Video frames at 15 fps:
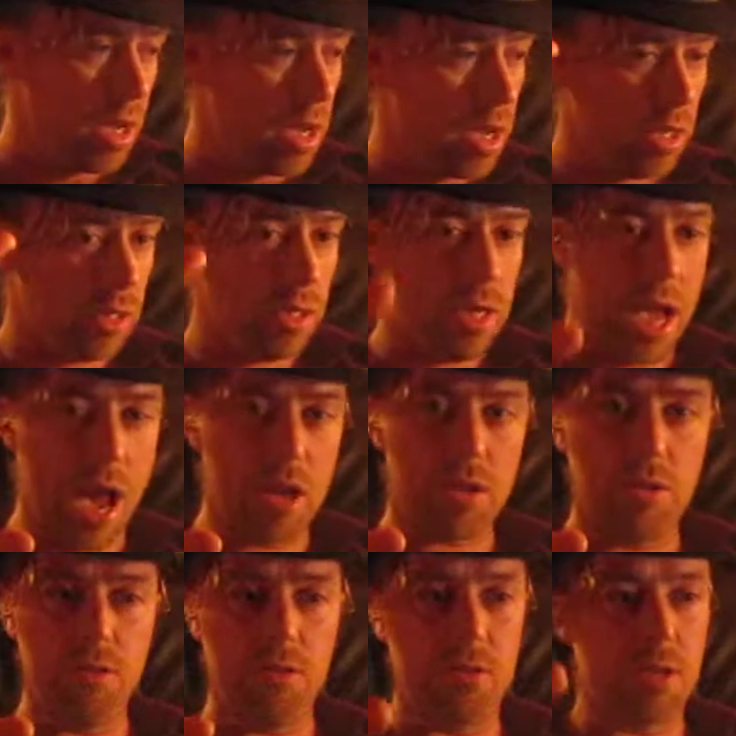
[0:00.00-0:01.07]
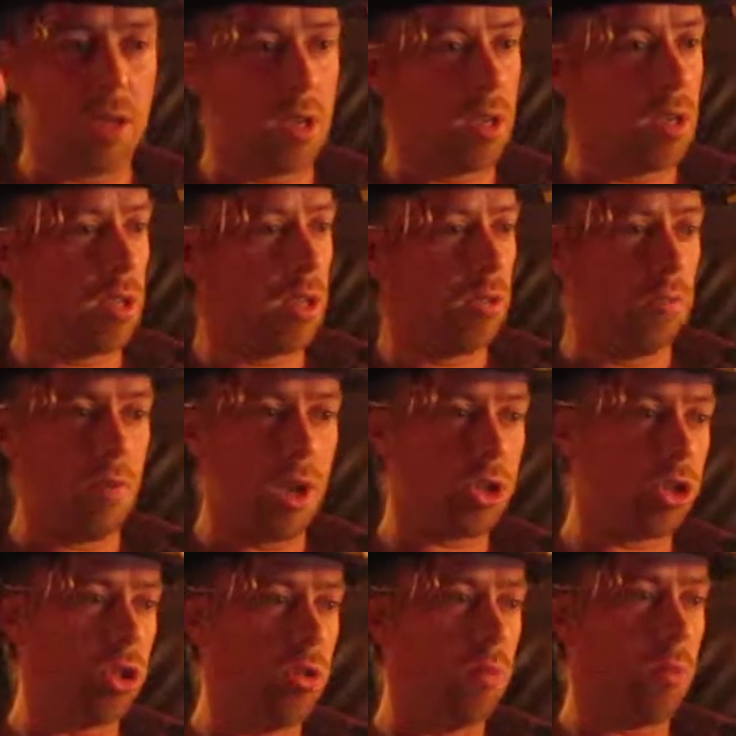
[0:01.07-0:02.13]
as the Yakuza, the
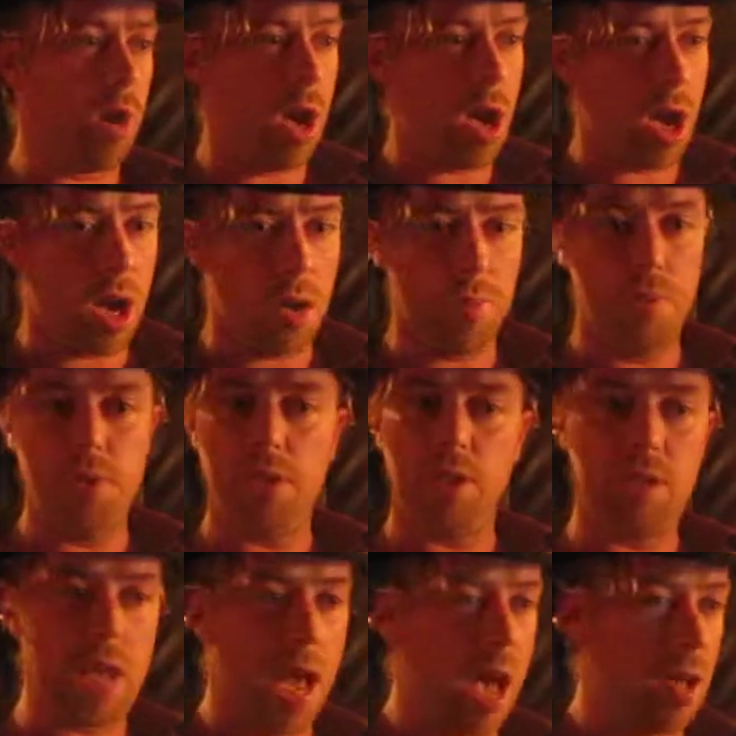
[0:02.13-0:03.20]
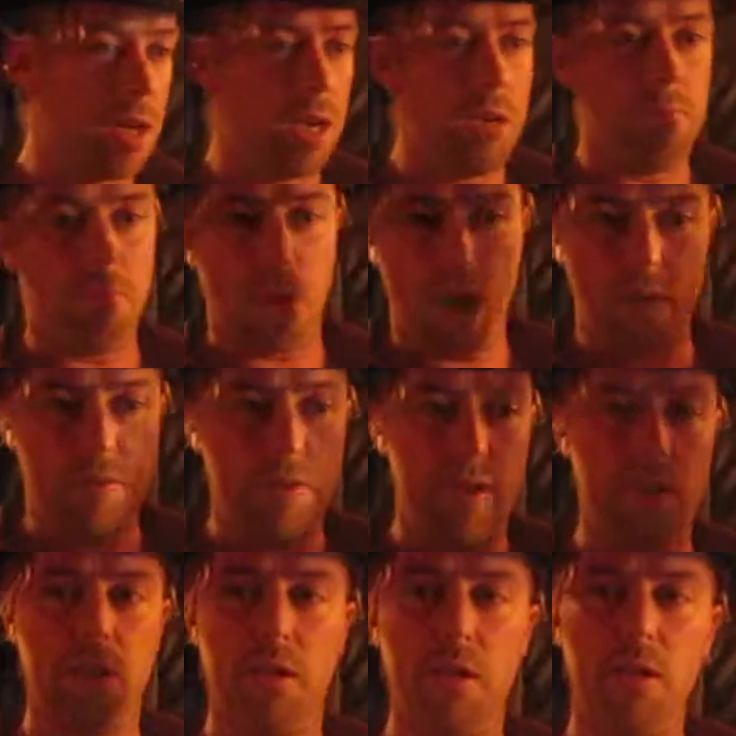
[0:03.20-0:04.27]
Russian mob, the Italian
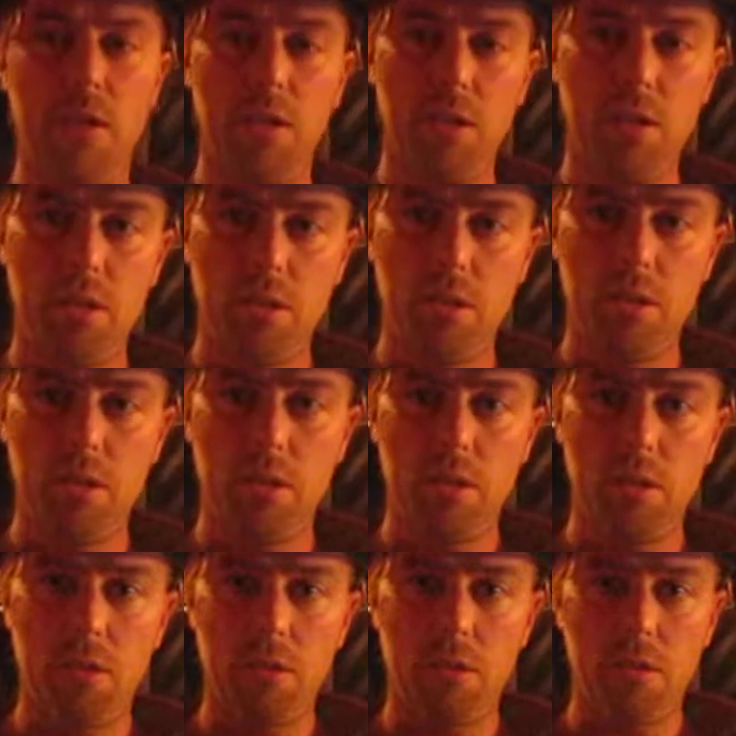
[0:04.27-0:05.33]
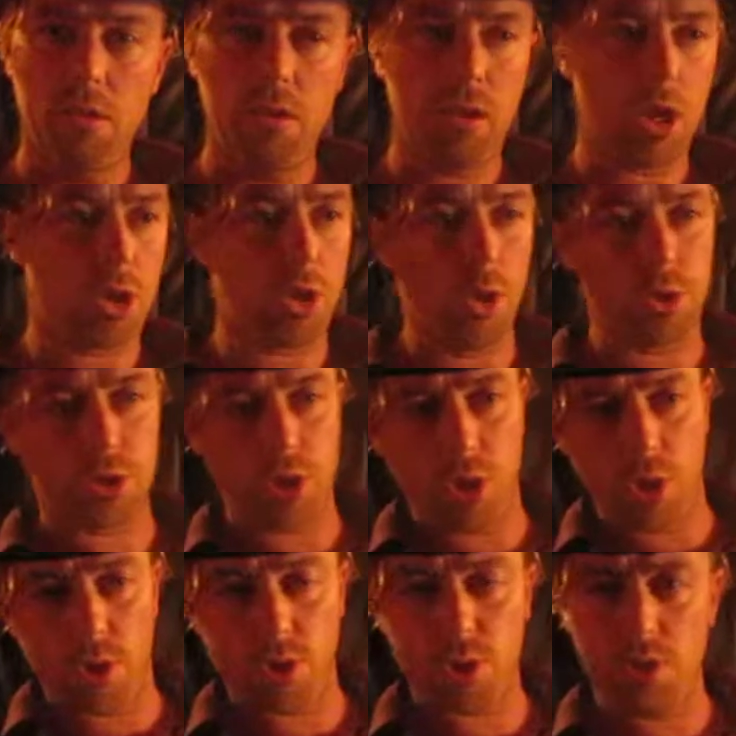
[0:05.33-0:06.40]
mafia, La Cosa
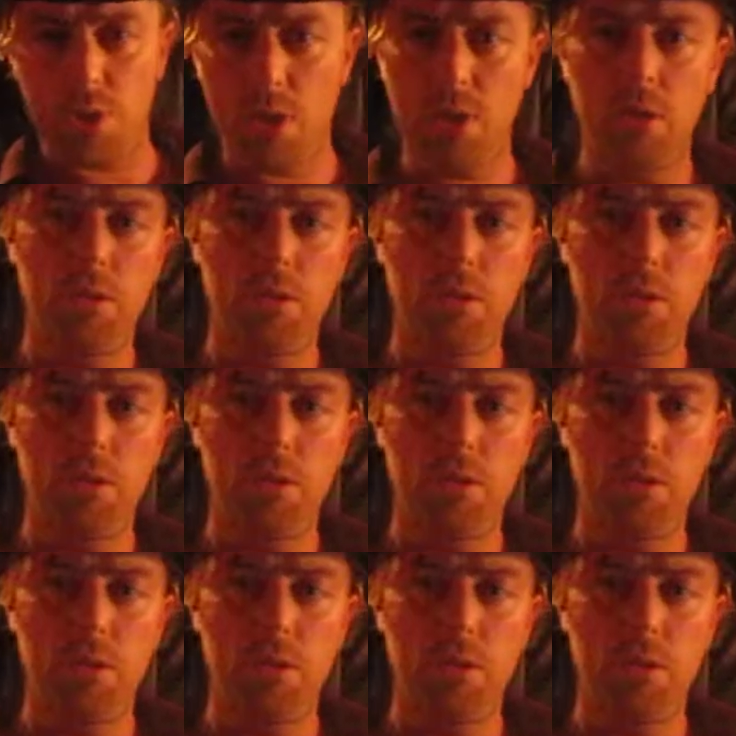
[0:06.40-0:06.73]
Nostra,